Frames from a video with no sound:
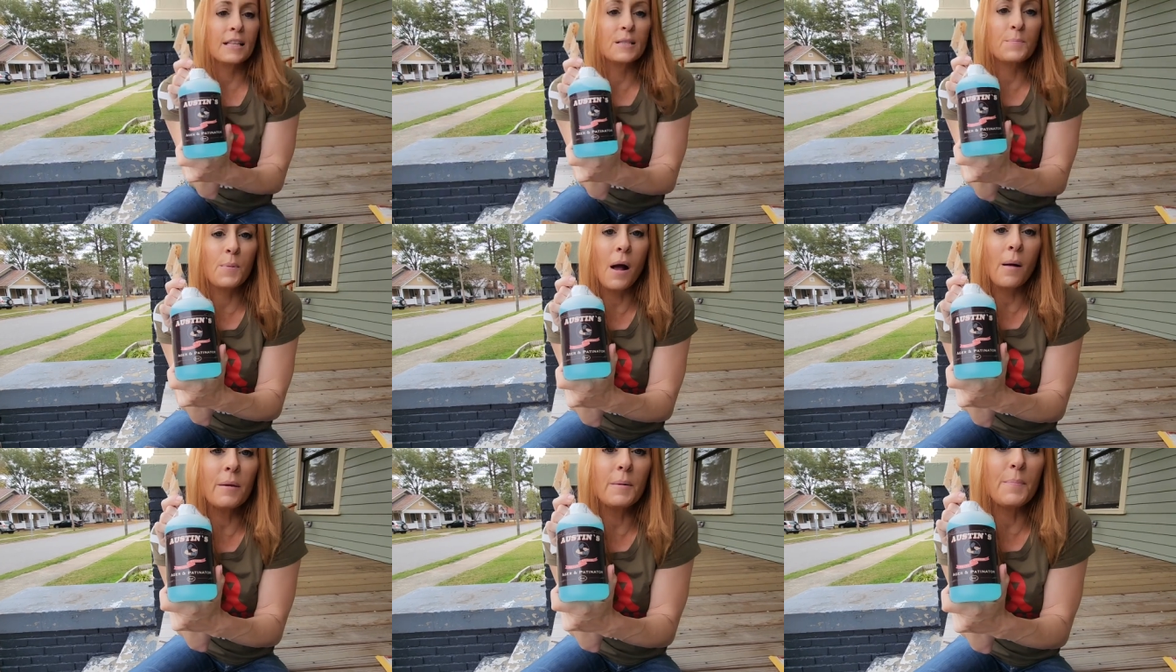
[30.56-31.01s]

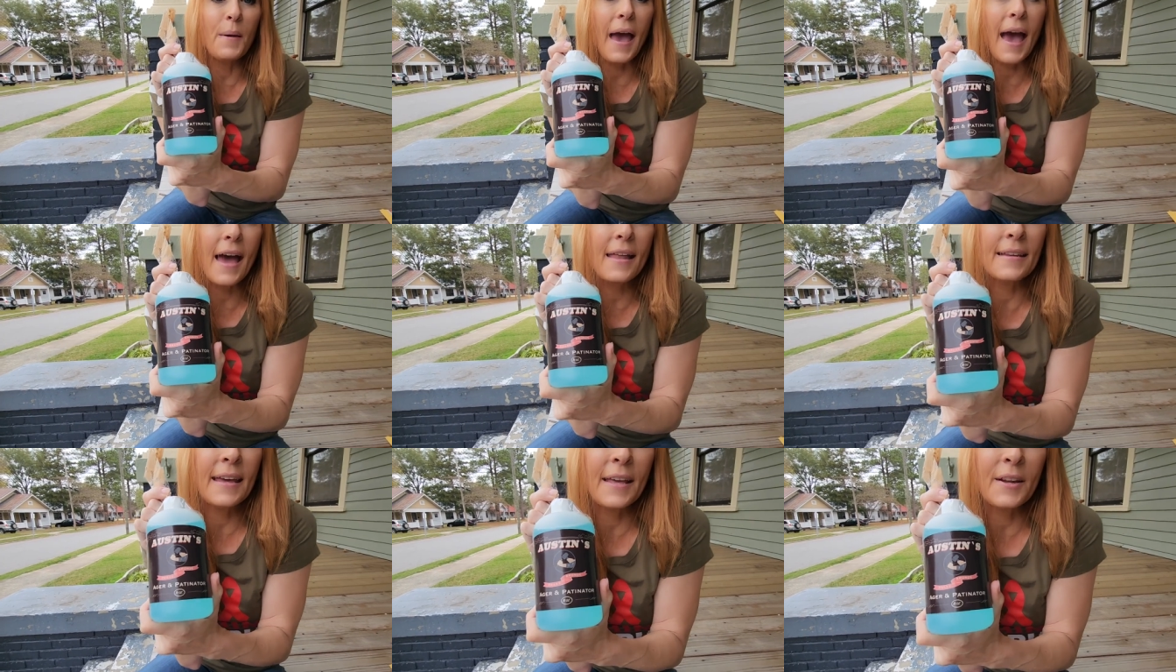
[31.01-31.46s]
probably
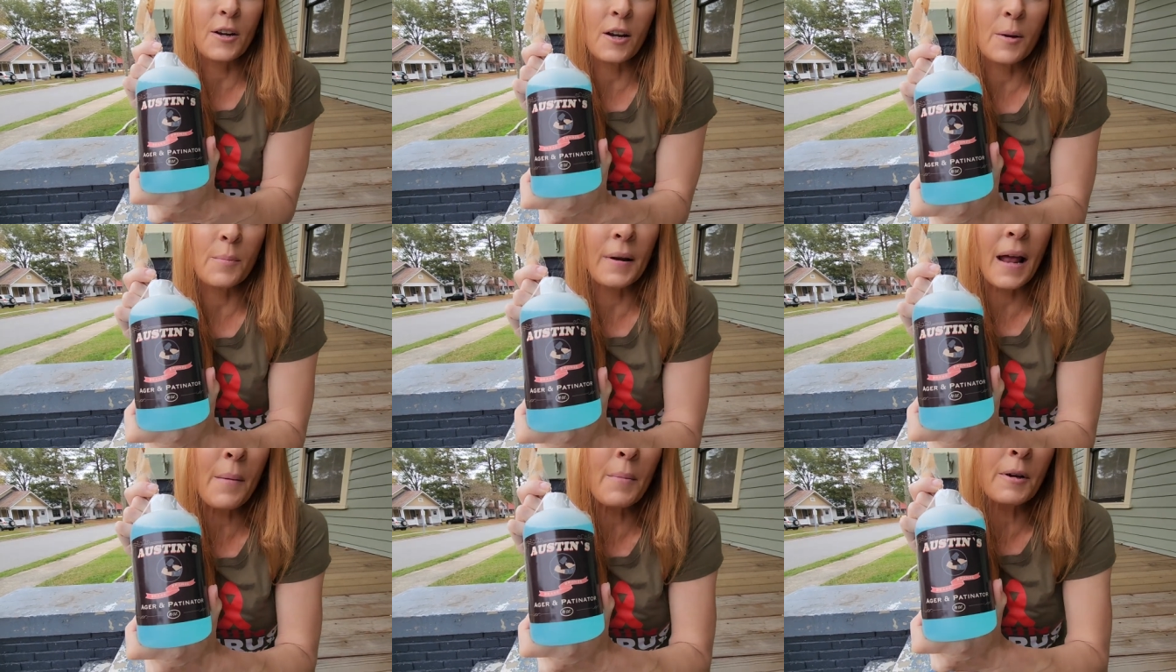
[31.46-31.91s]
Patinator,
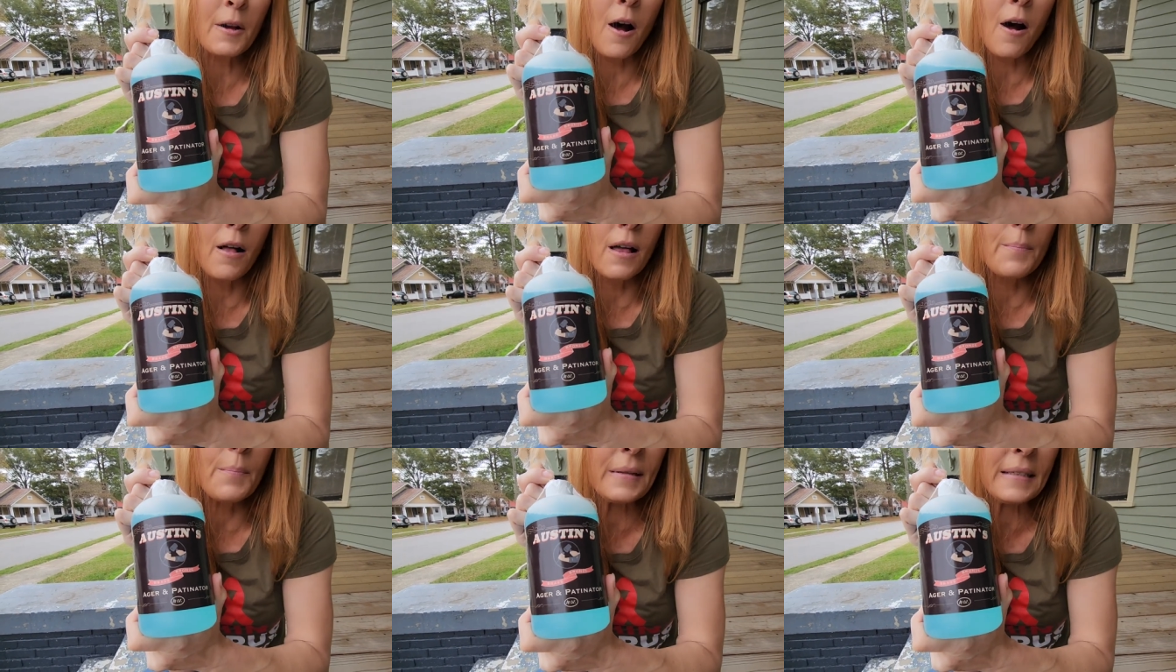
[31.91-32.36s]
but I'm gonna
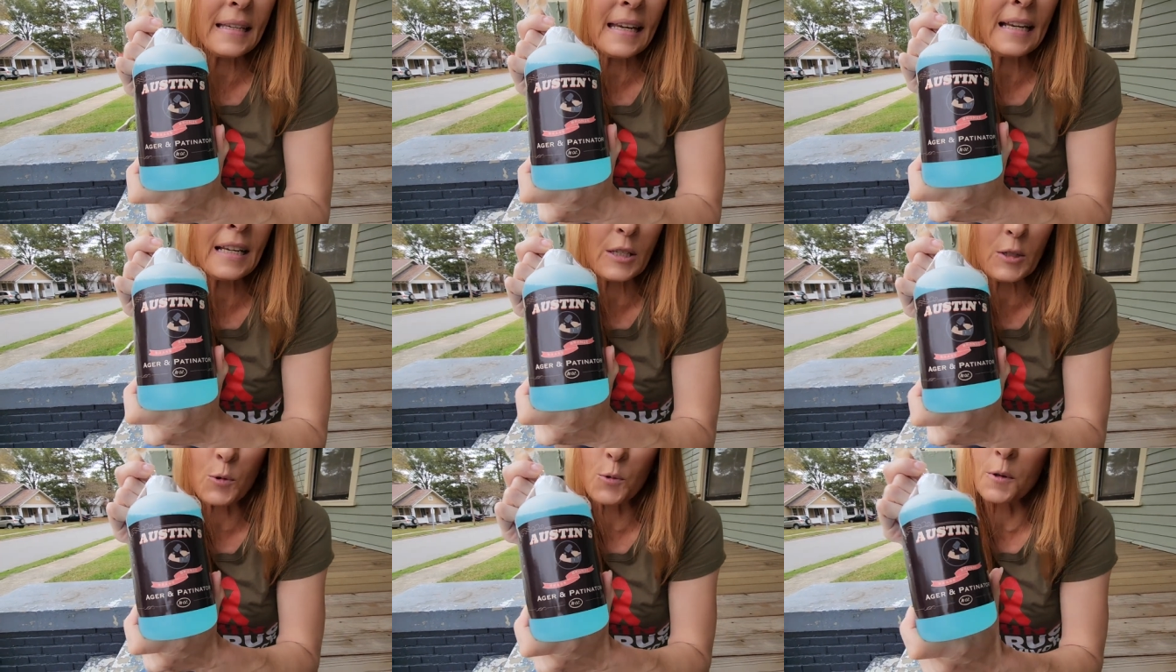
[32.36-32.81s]
call it
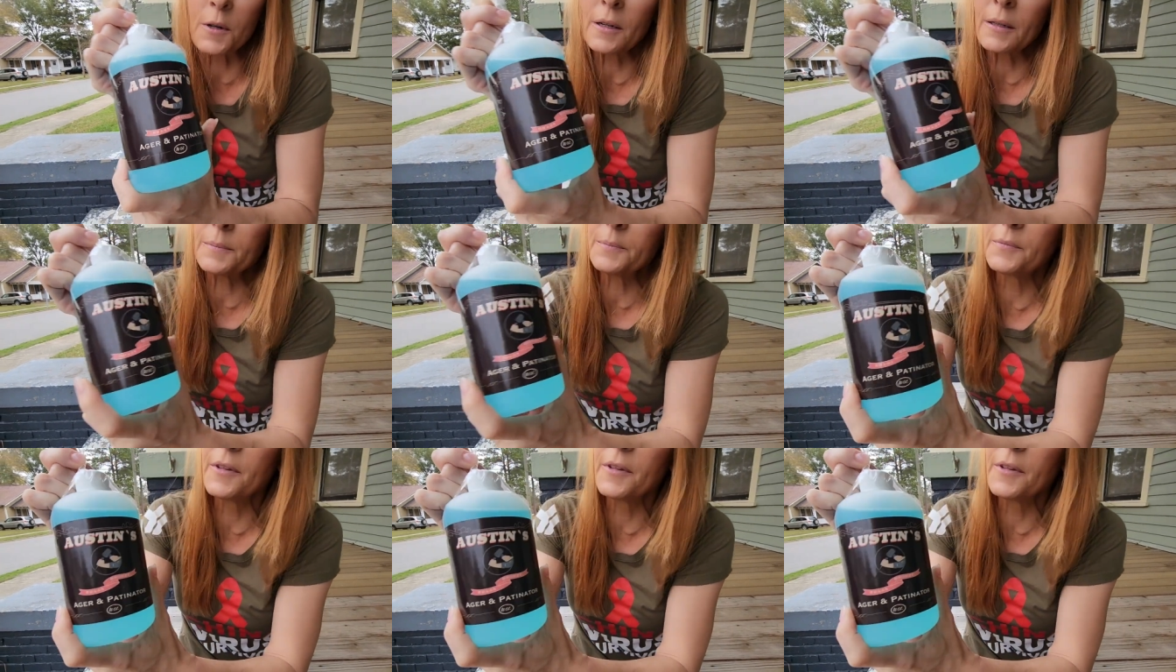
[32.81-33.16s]
Patinator.